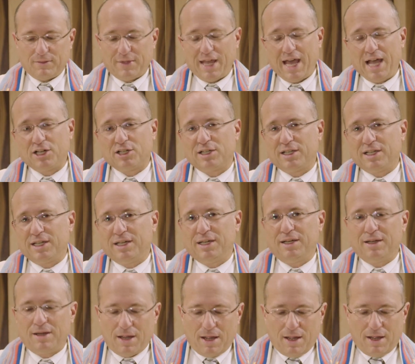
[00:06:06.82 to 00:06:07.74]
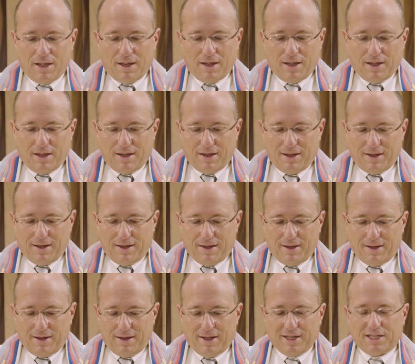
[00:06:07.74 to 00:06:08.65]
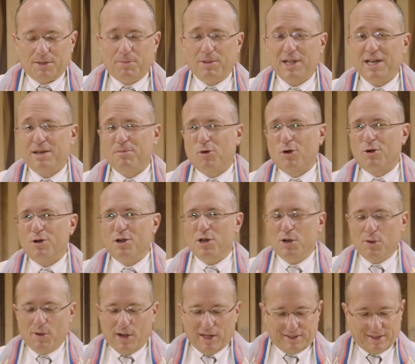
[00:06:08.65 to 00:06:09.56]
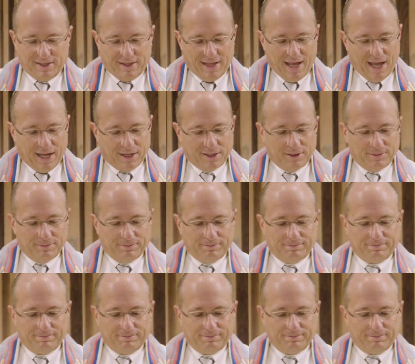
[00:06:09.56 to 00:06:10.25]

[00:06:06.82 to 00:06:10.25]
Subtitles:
Actually, it's a bit more nuanced than that.